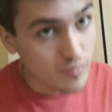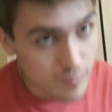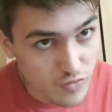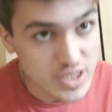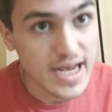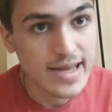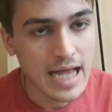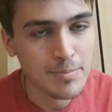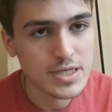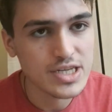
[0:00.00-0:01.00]
retain that
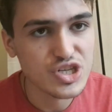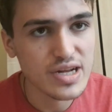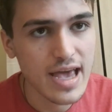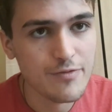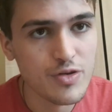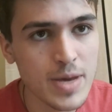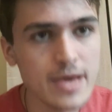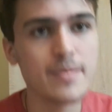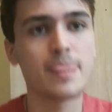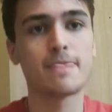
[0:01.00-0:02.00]
position again for me.
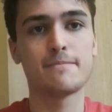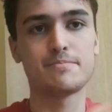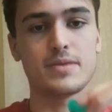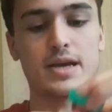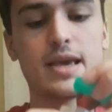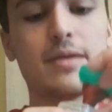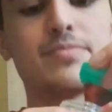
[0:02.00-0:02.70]
Okay.